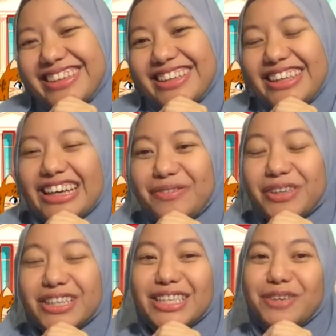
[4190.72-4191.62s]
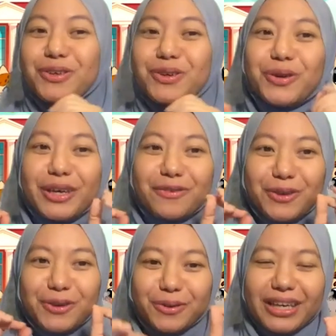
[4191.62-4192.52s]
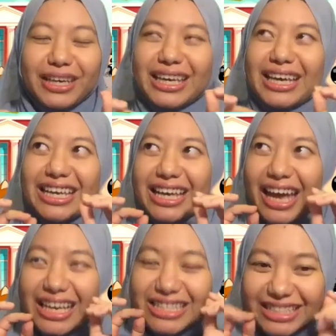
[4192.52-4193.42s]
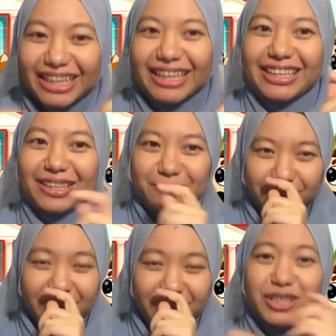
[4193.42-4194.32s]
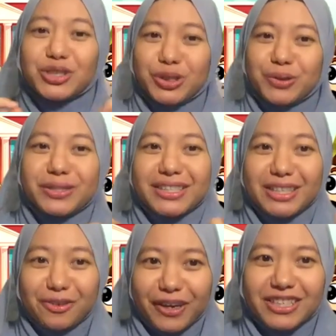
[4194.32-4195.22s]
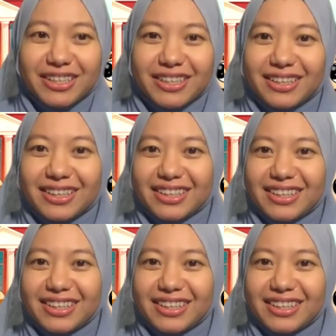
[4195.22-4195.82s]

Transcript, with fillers: yeah, because uh, if you if you eh, accidentally introduces infection,